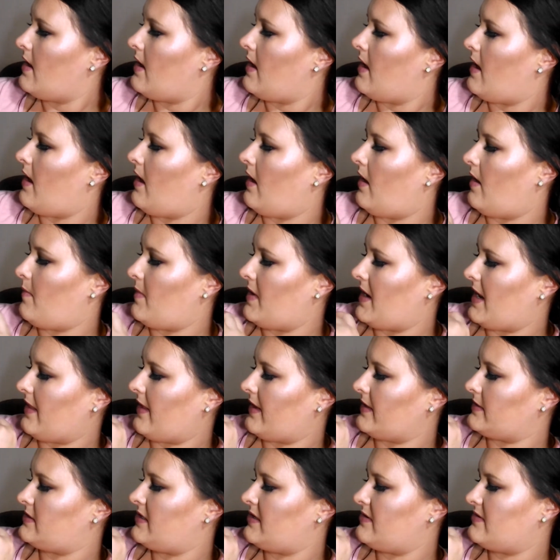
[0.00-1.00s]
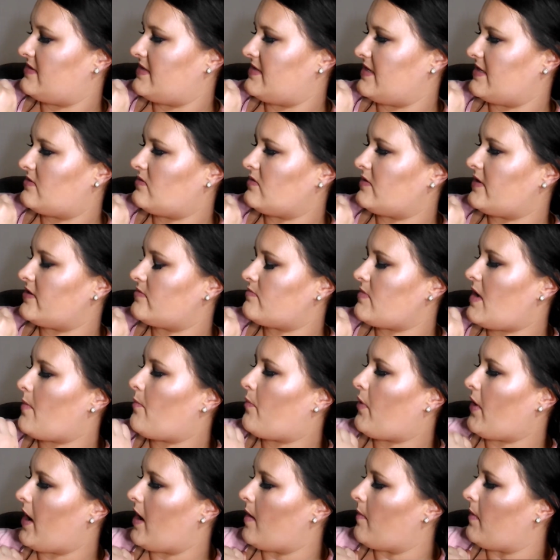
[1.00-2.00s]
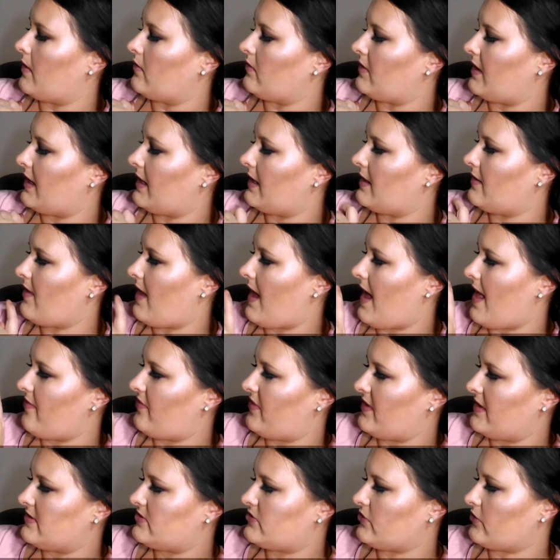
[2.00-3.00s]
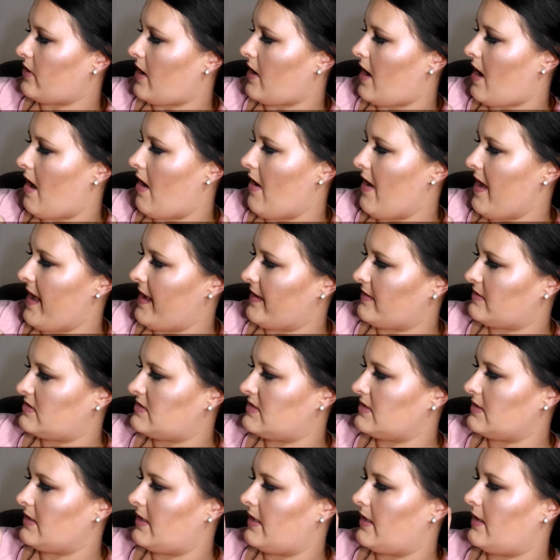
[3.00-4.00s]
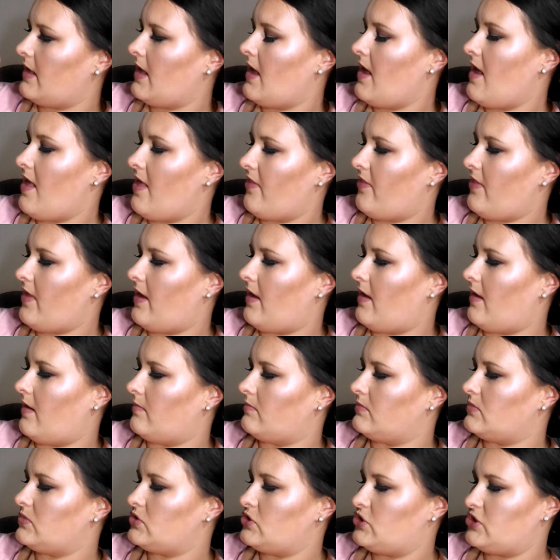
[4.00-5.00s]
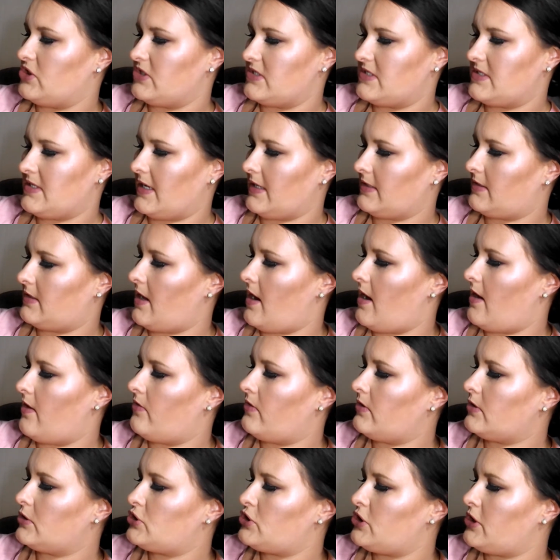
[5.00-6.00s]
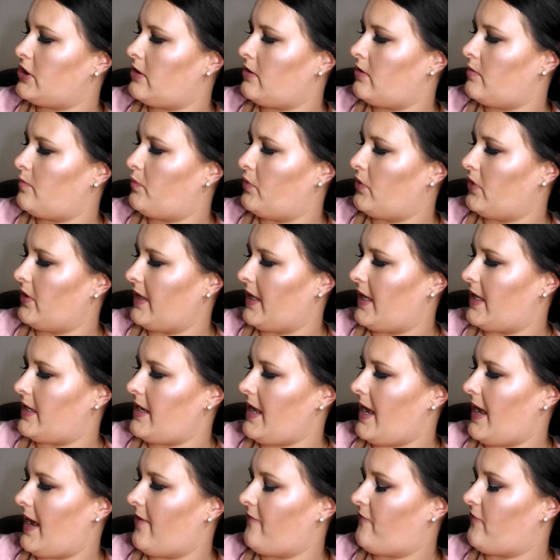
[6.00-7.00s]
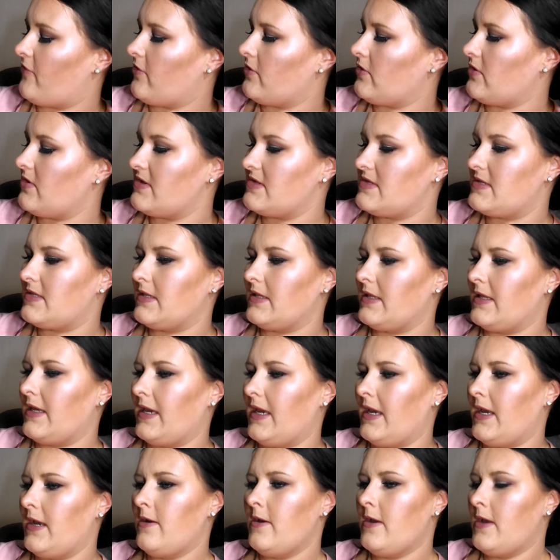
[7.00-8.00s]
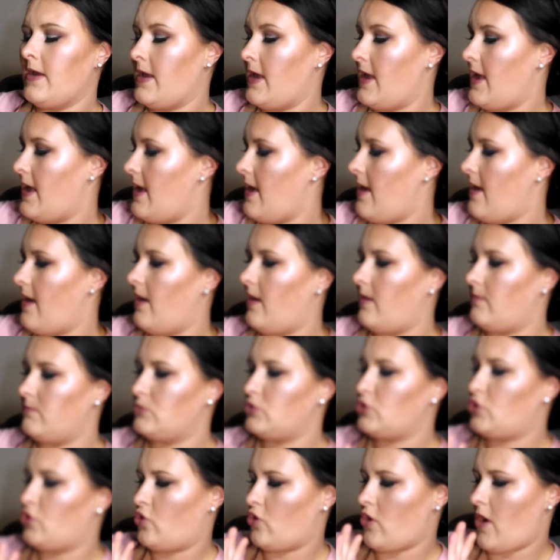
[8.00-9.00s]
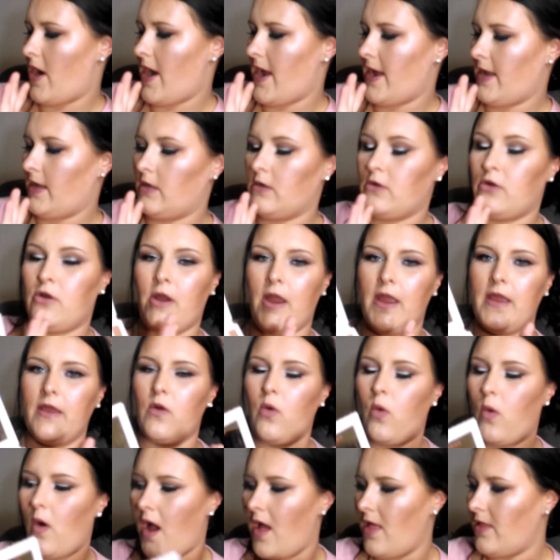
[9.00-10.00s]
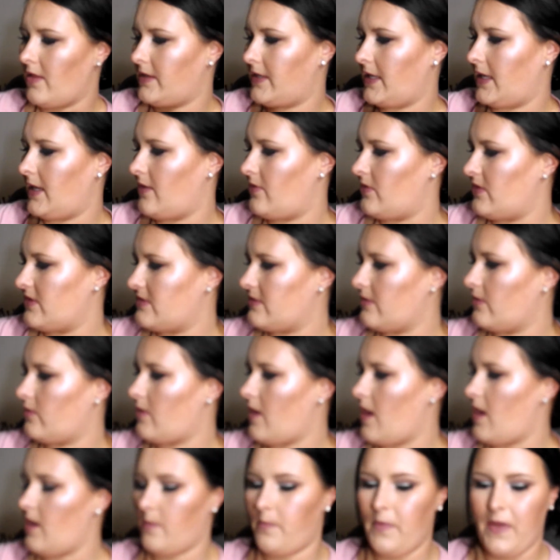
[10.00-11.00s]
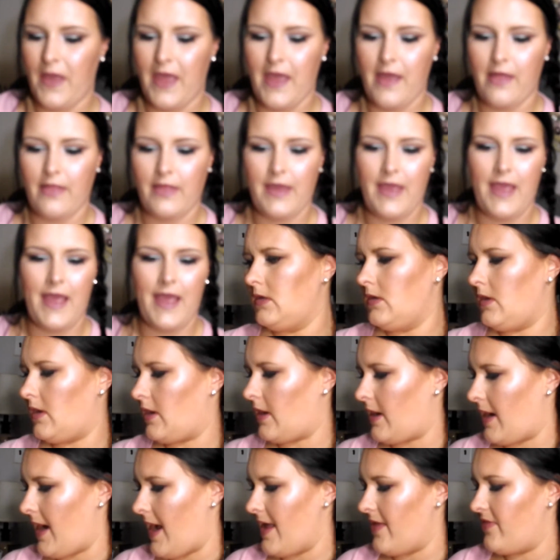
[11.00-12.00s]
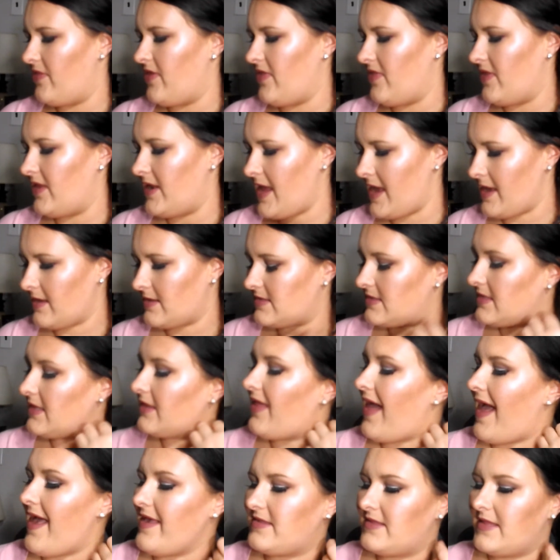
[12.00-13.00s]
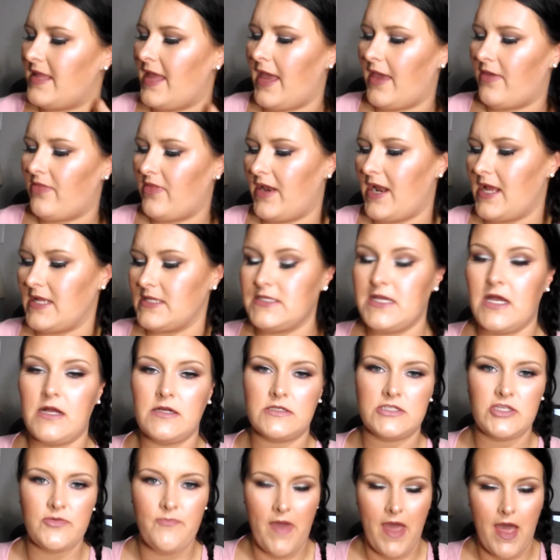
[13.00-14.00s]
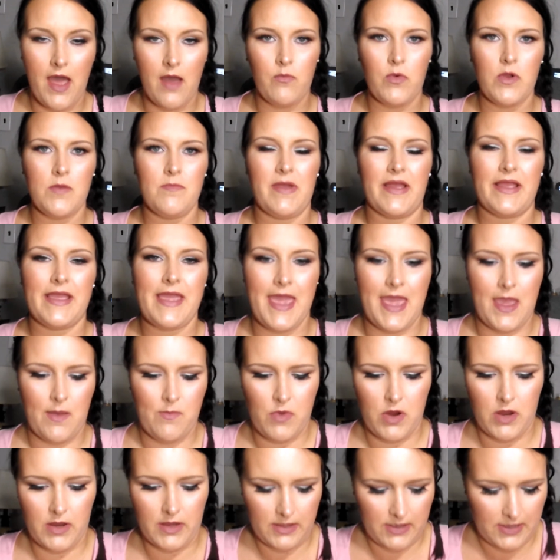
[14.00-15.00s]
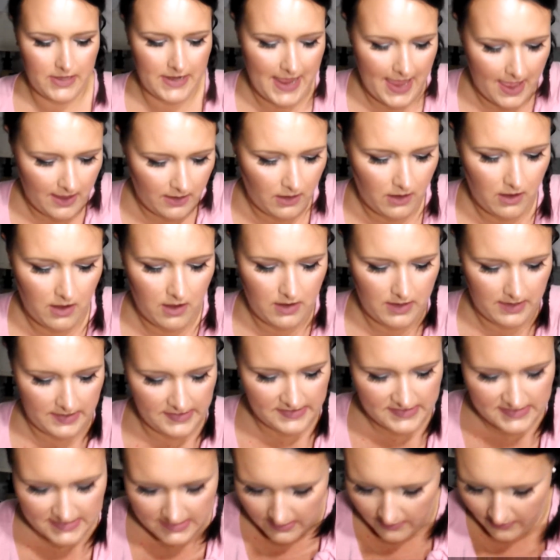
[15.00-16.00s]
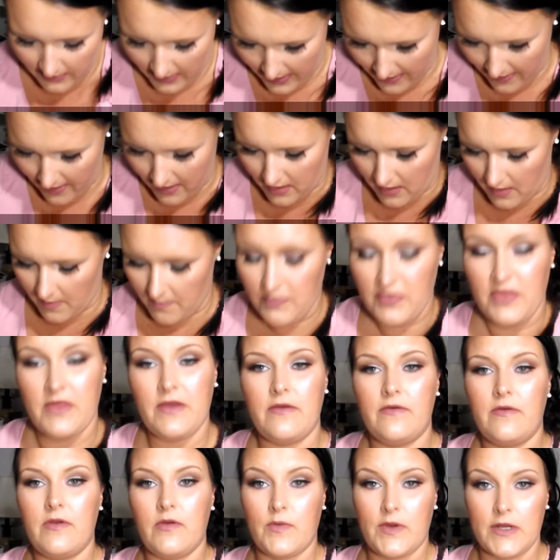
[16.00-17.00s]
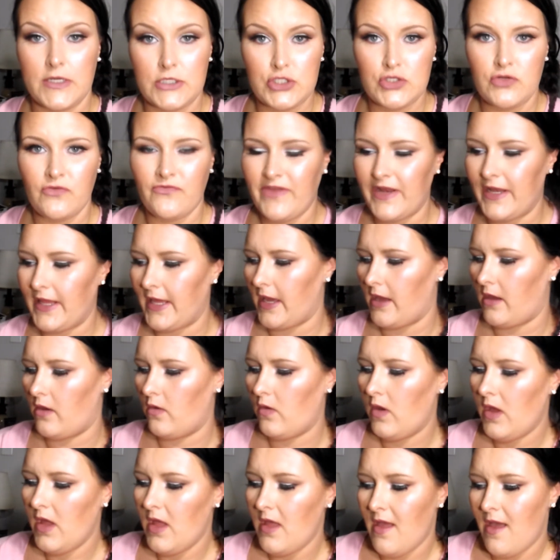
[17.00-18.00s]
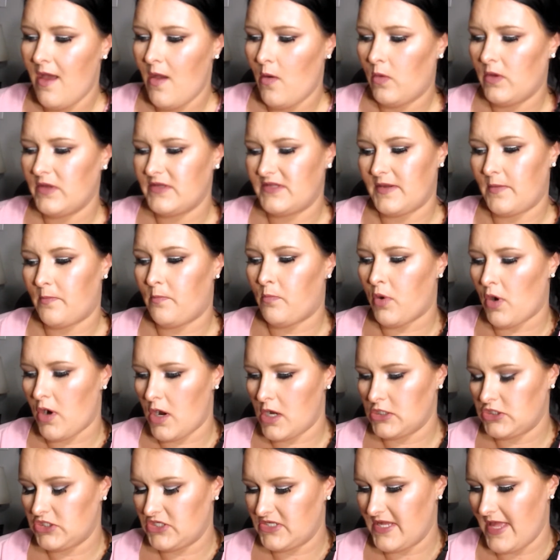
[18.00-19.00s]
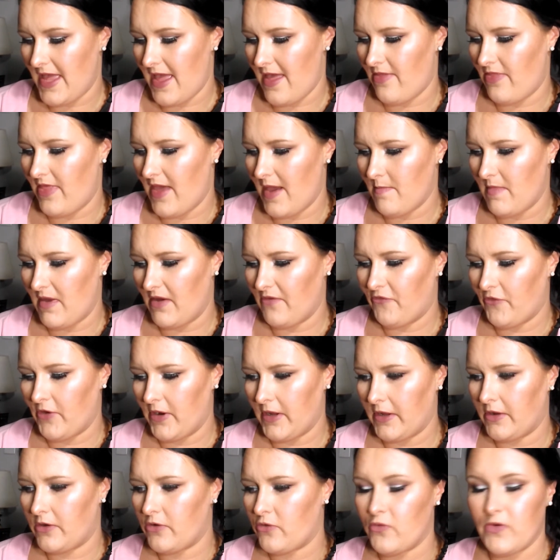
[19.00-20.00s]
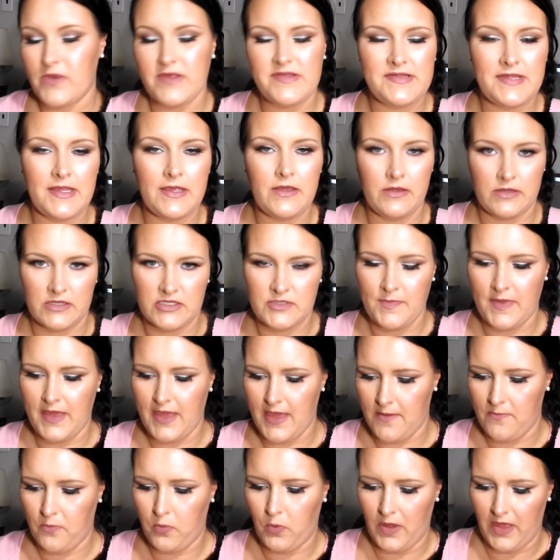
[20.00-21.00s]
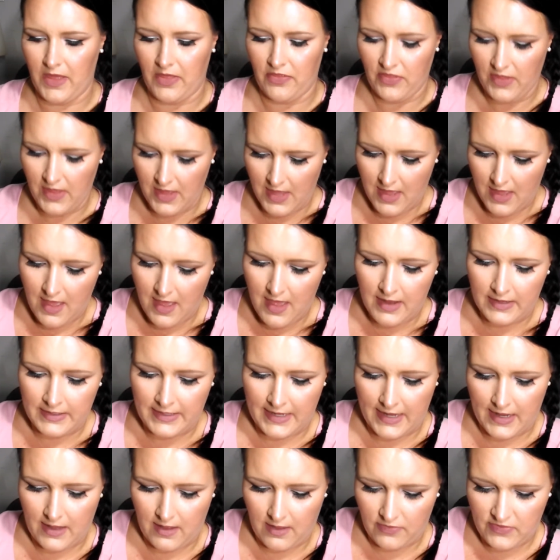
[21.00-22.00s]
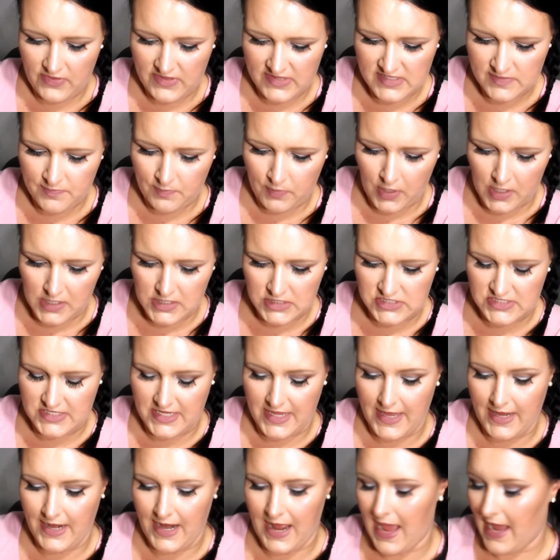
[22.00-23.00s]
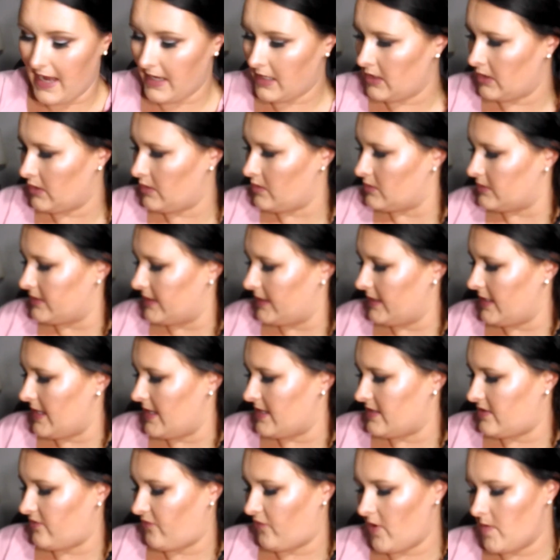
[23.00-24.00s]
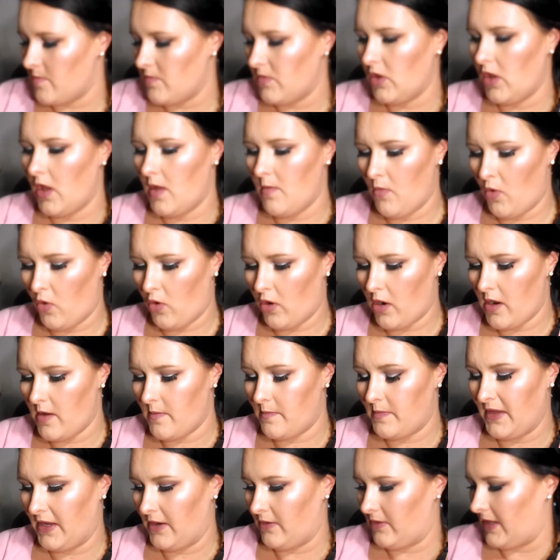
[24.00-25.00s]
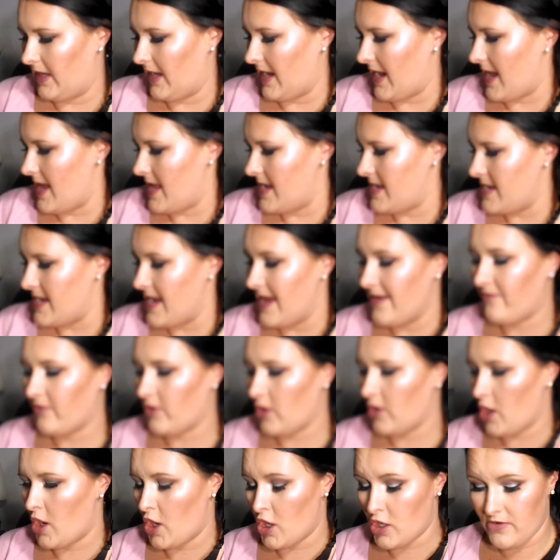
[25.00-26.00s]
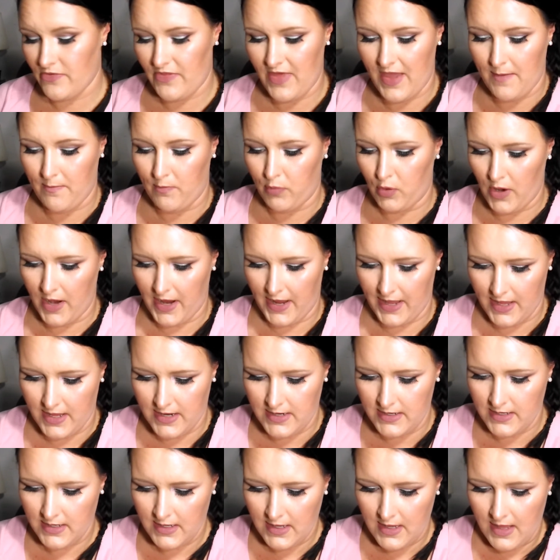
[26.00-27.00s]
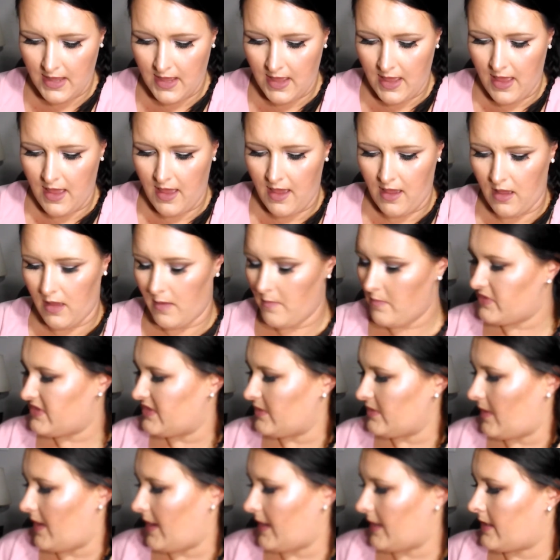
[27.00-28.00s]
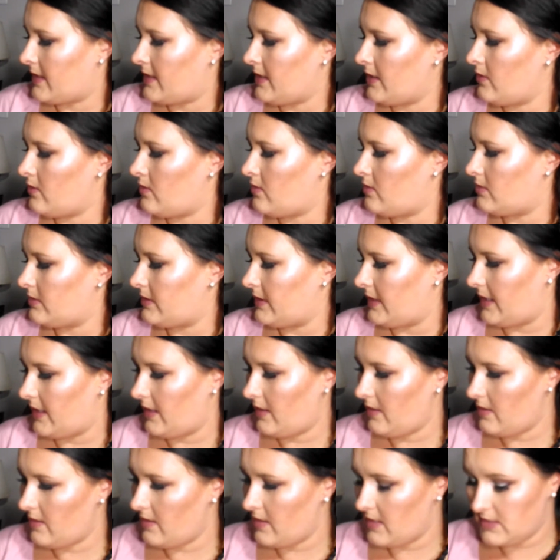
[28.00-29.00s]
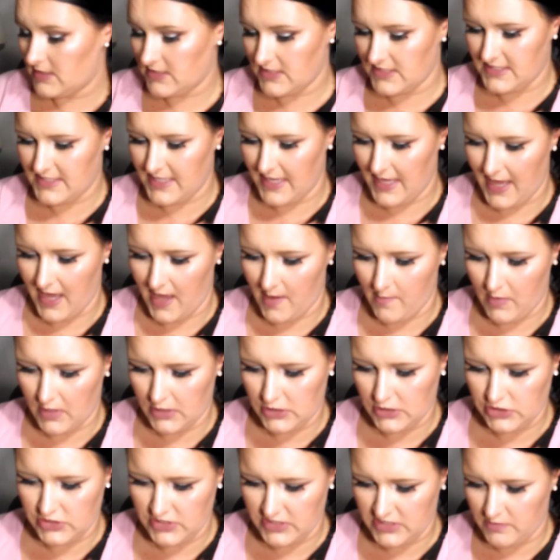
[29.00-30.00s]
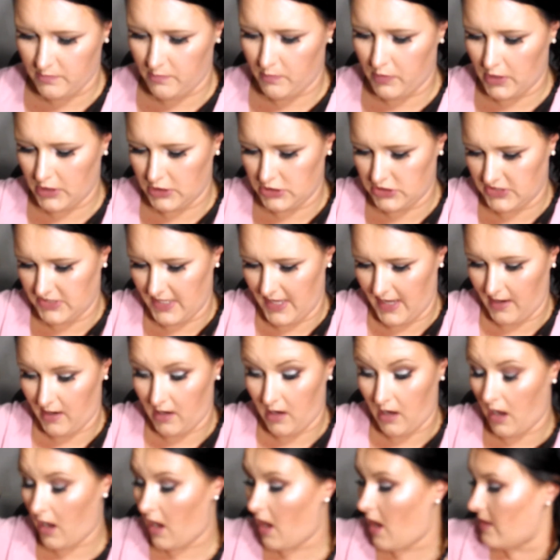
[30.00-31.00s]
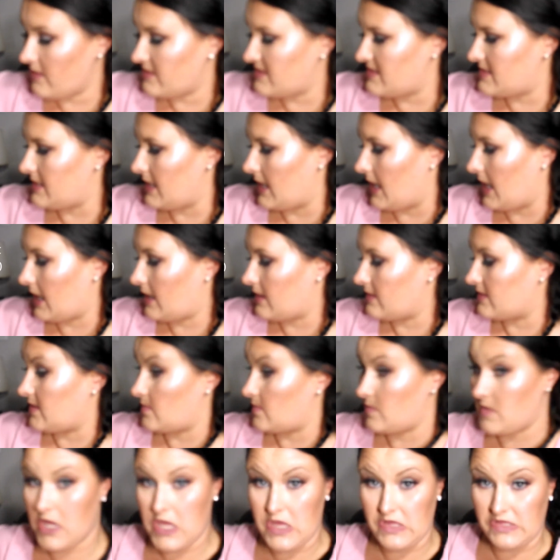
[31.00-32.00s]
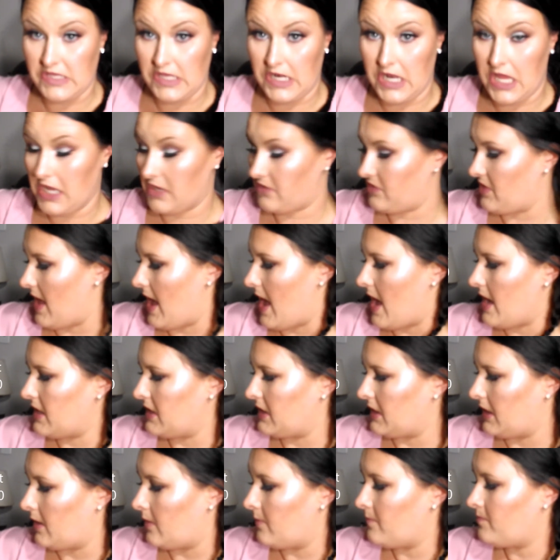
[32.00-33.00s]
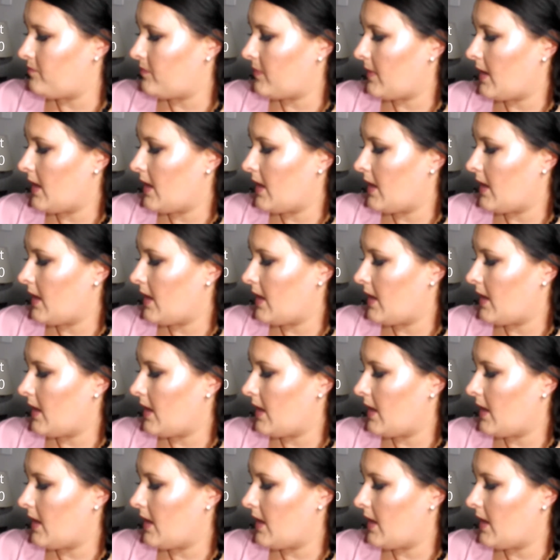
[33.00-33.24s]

And I like to use this one as my brow bone highlight. These are all excellent. Just like the other two, blend effortlessly. Great quality in this Lorac palette. Alright, then the last thing that I talked about when my camera cut out on us in that, the original video was a brush set that my friend Christy hooked me up with. Now, this brush set, I googled it. It's from Lamora Beauty. I had never heard of that brand. So I googled it to see how much this brush set costed, because I'm nosy like that, you know.